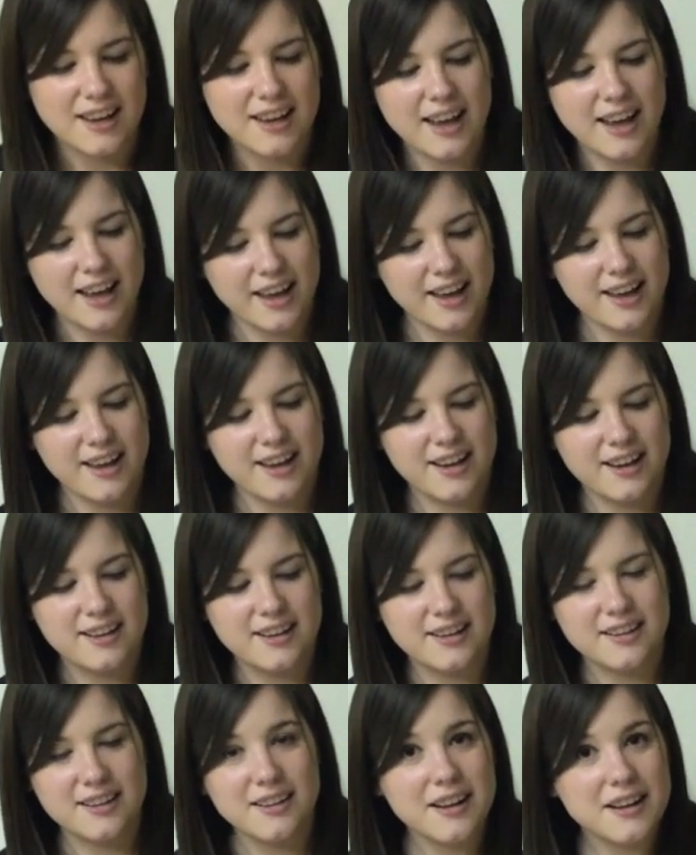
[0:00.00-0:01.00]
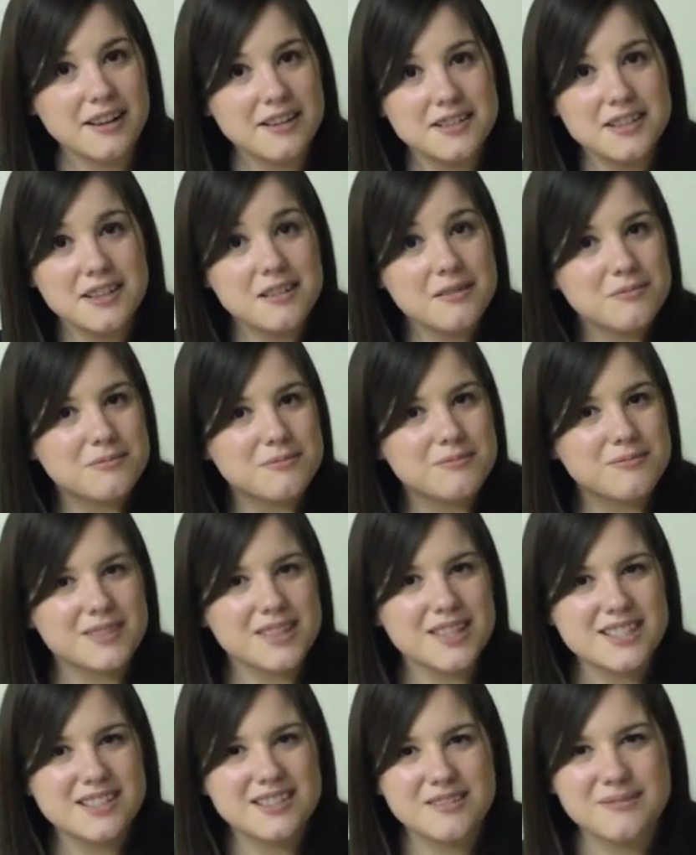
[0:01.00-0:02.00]
And that's it.
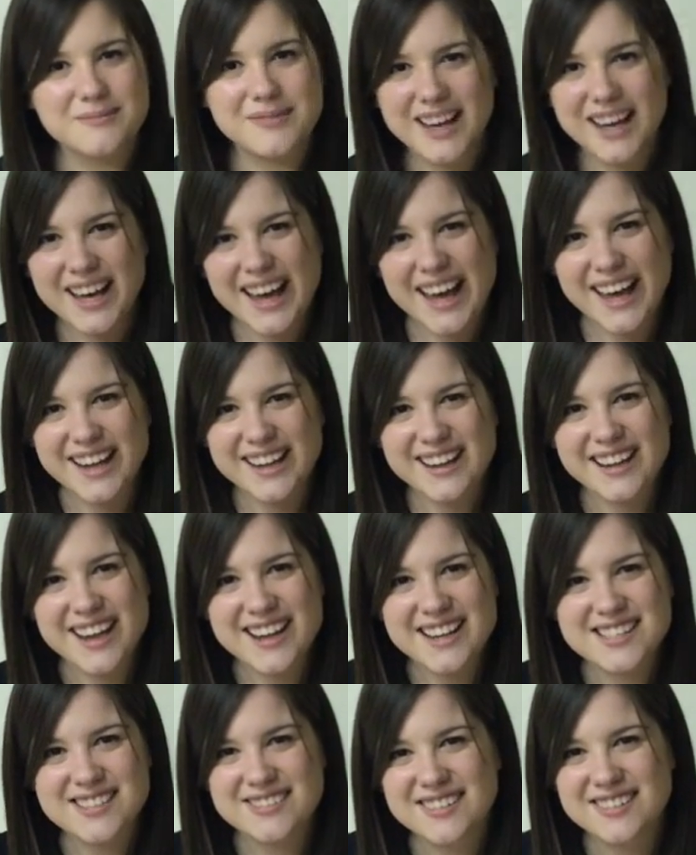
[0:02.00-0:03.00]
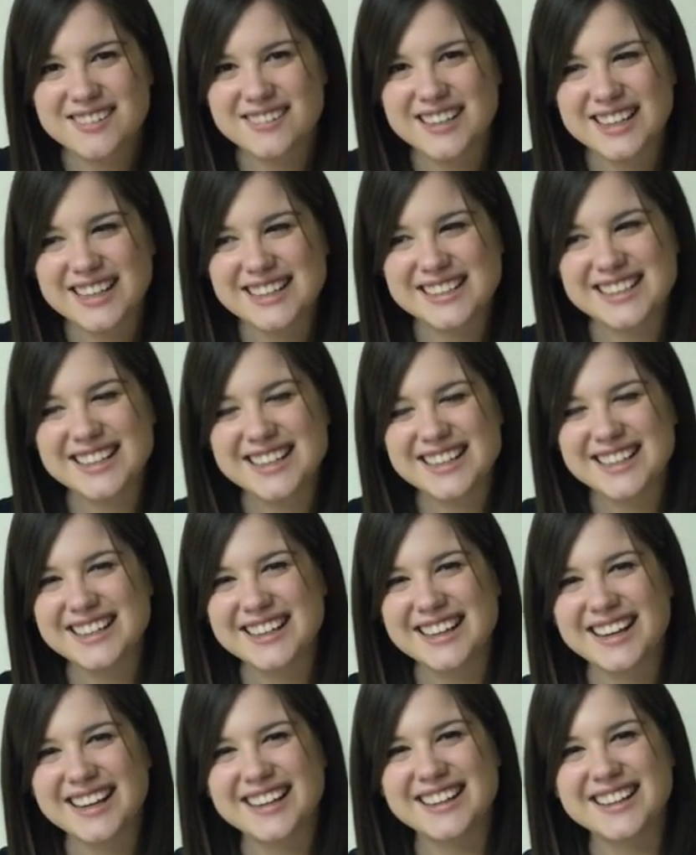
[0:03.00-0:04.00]
So bye. Thanks for watching
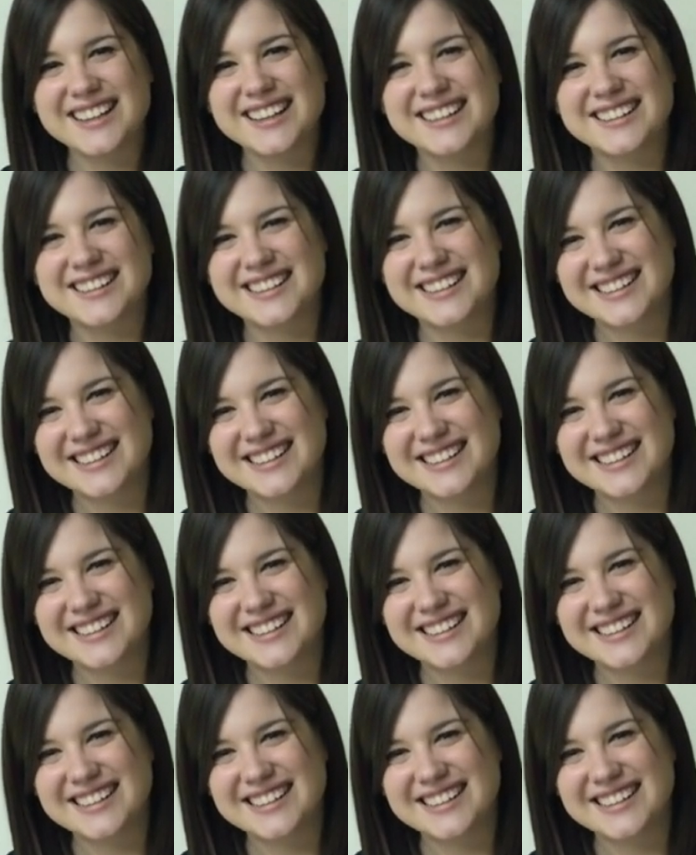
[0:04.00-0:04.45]
again.